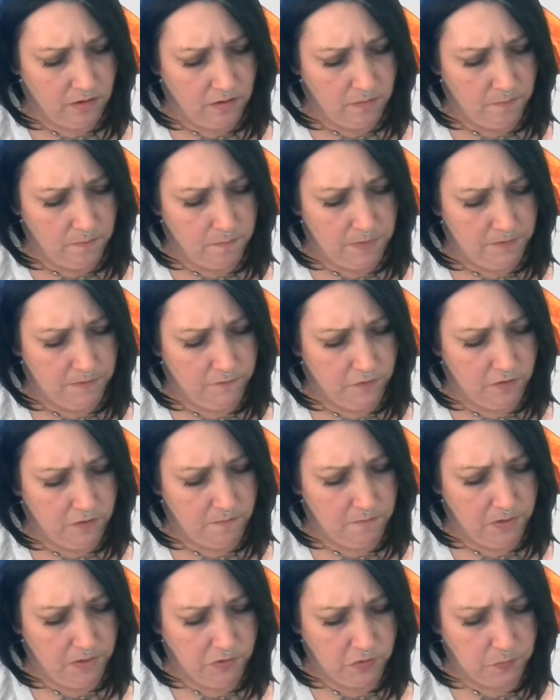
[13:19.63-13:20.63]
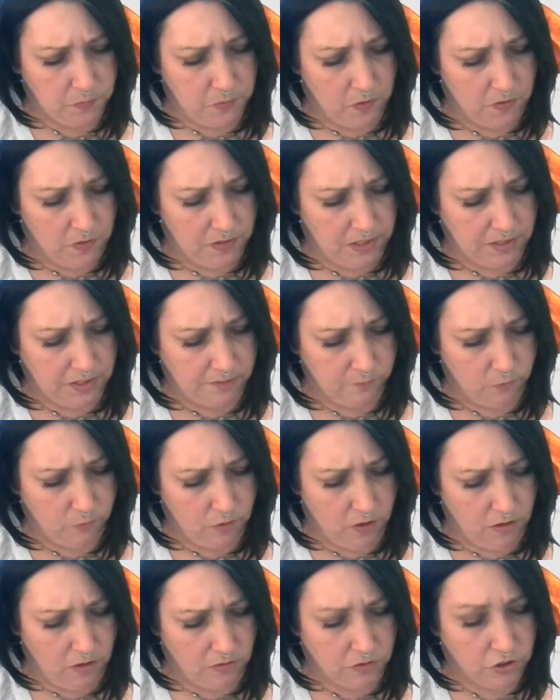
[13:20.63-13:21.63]
But for the most part, these were
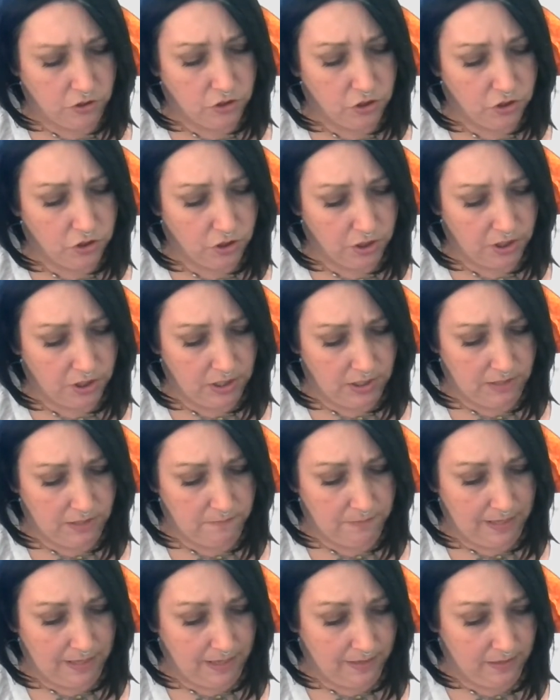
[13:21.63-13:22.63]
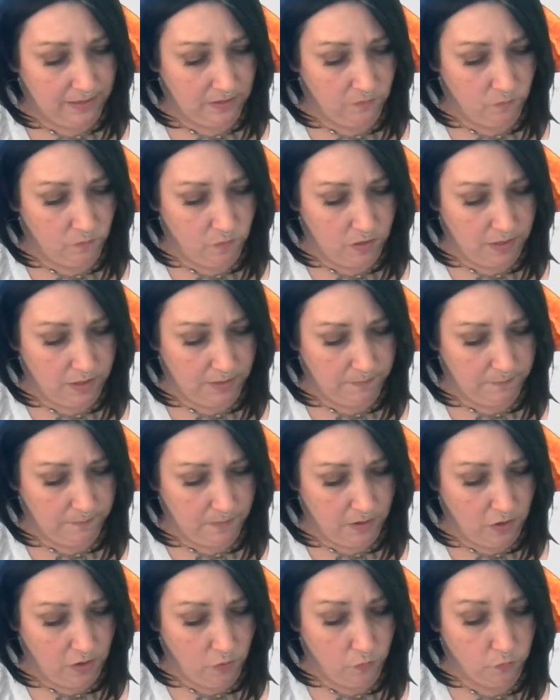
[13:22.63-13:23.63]
all took in black and white
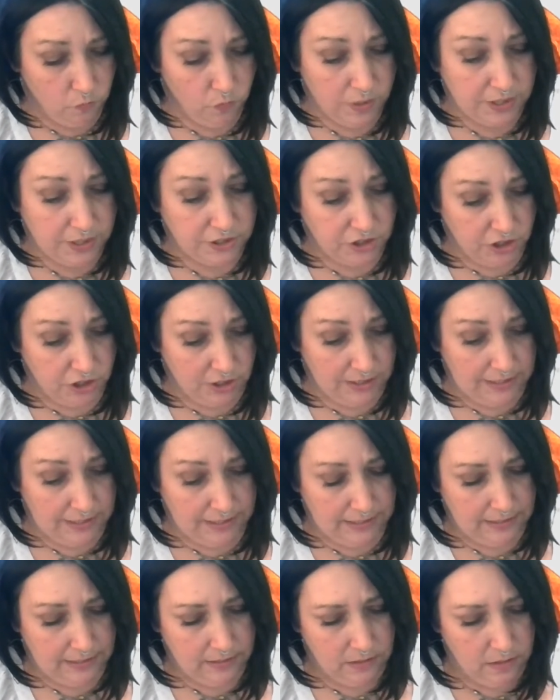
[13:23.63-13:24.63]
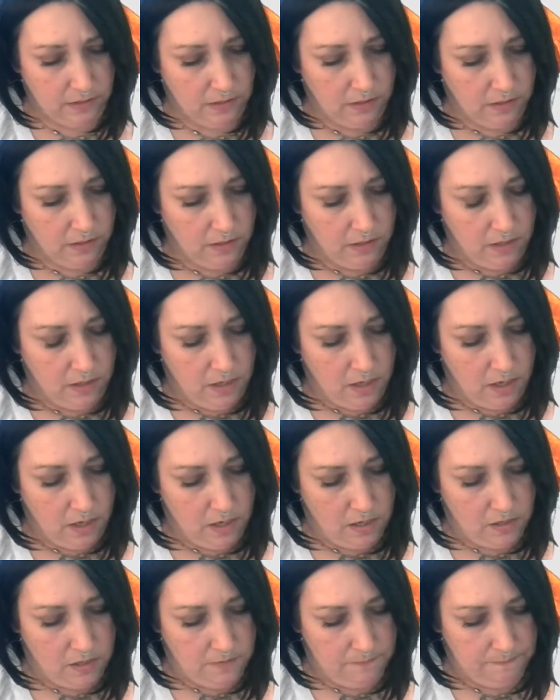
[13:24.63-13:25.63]
originally.
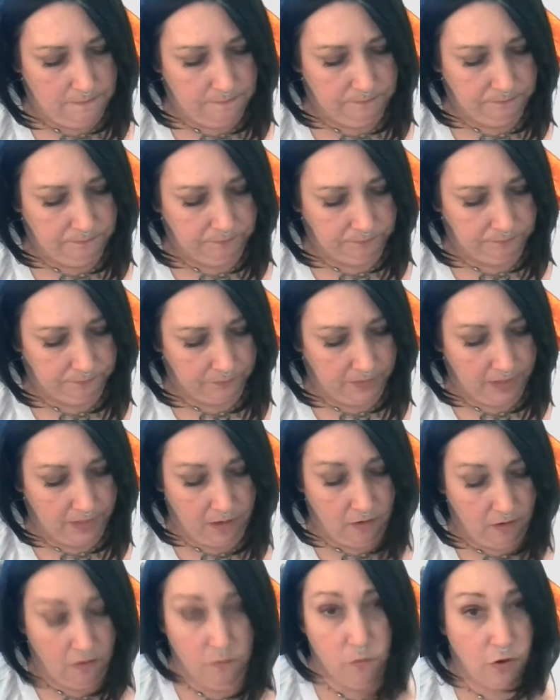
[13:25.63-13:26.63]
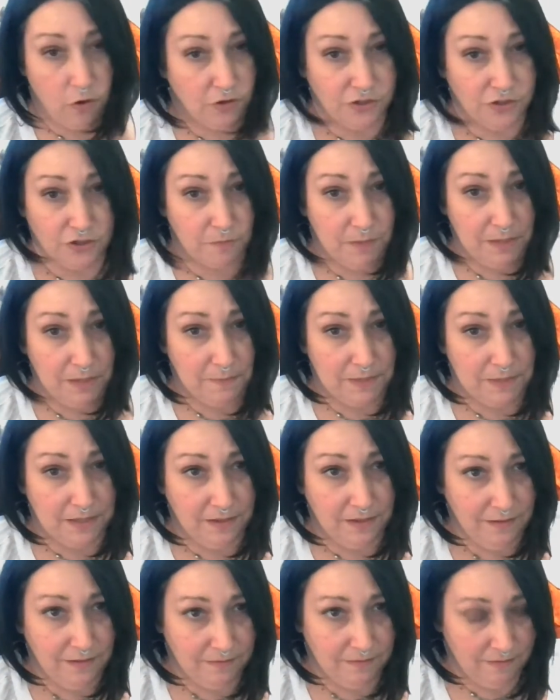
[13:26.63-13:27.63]
They all were took by
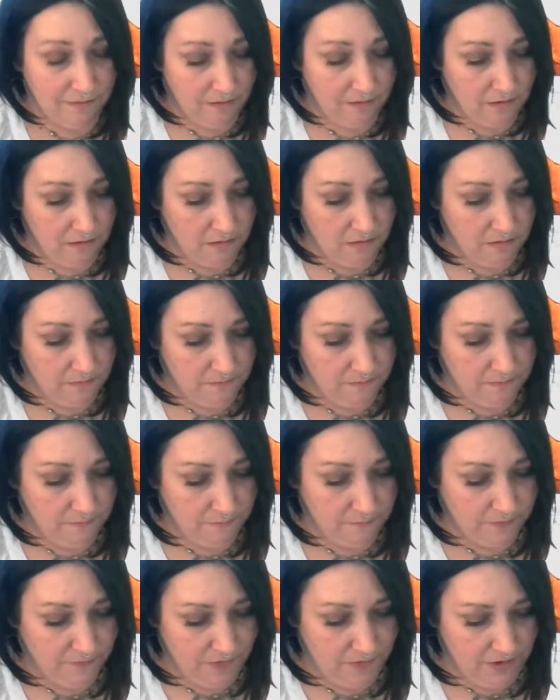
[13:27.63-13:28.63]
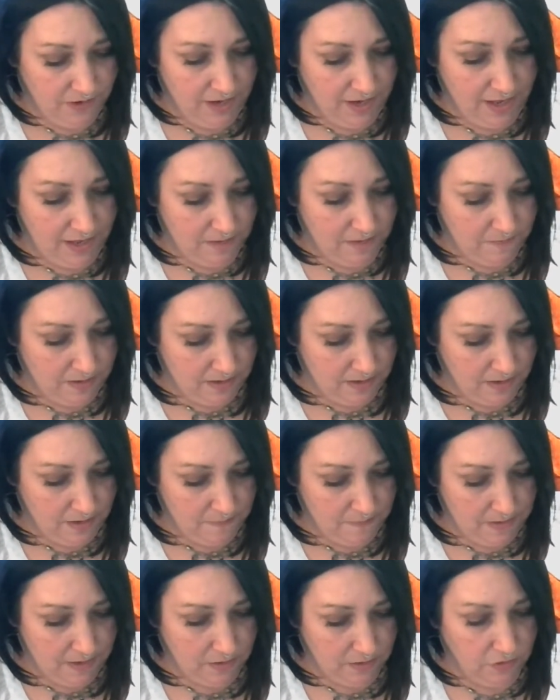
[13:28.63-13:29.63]
me. I'm very adamant
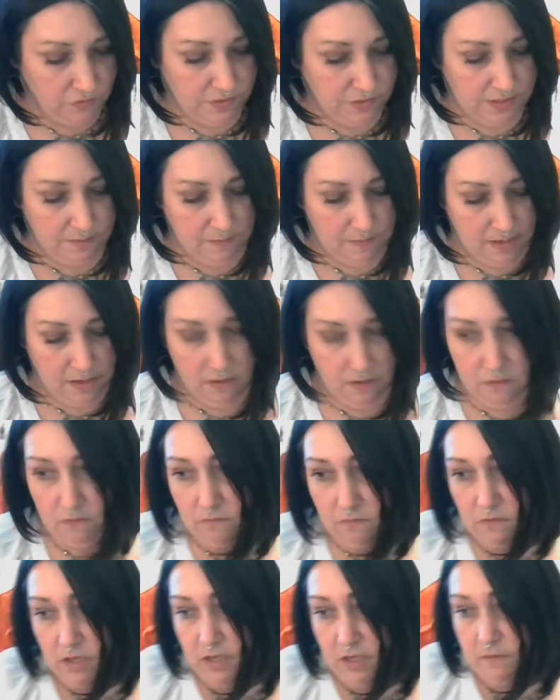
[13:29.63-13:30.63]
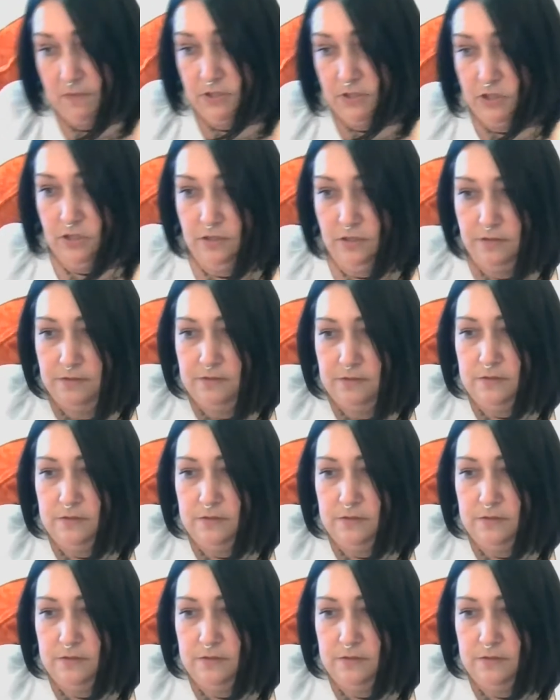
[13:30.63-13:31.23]
about using my own images.